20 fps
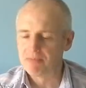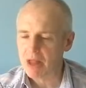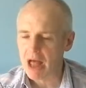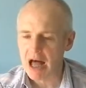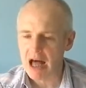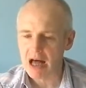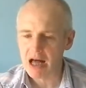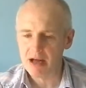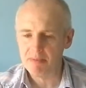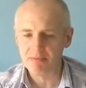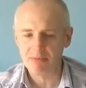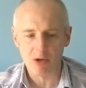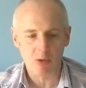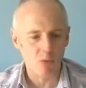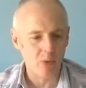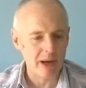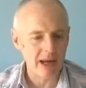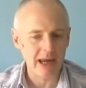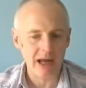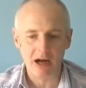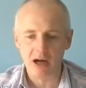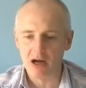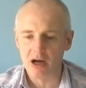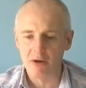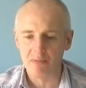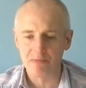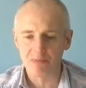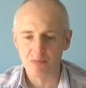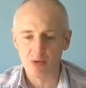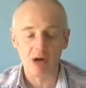For
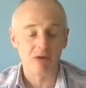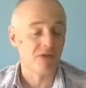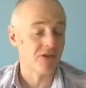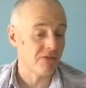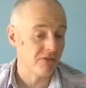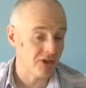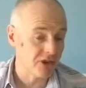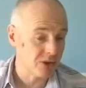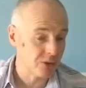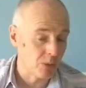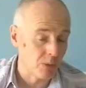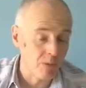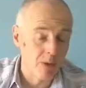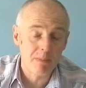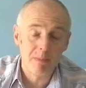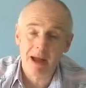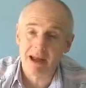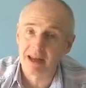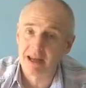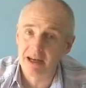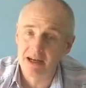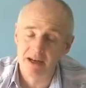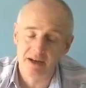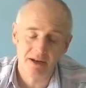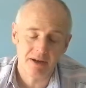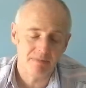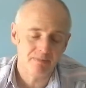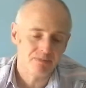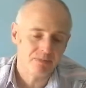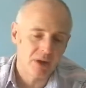the first we're back
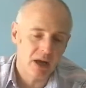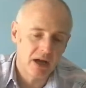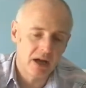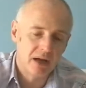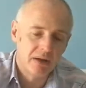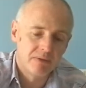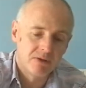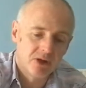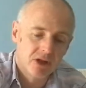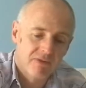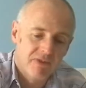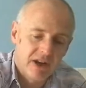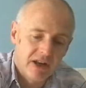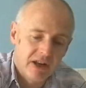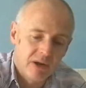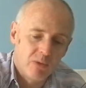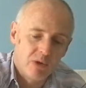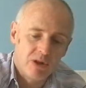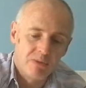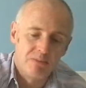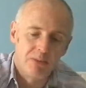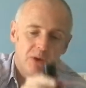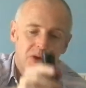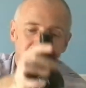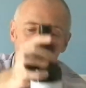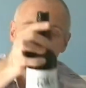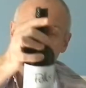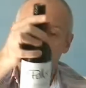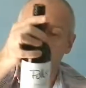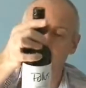in Slovenia with the
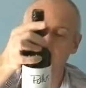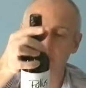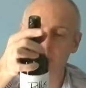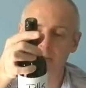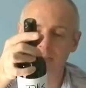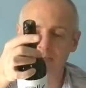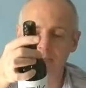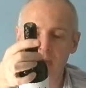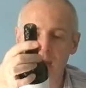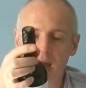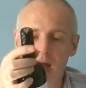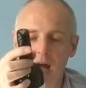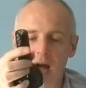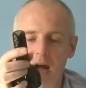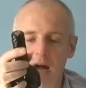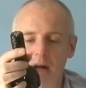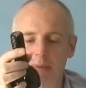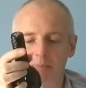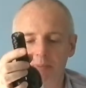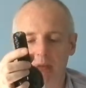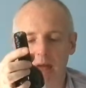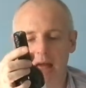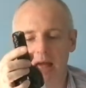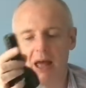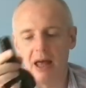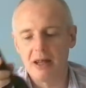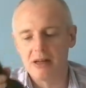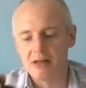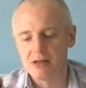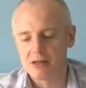Pullus winery,
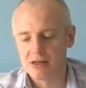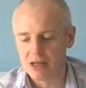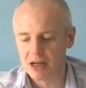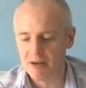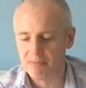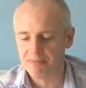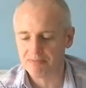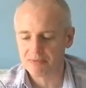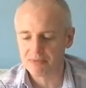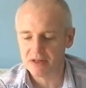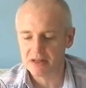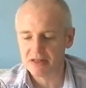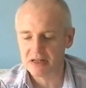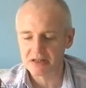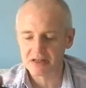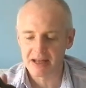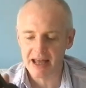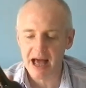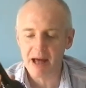and this is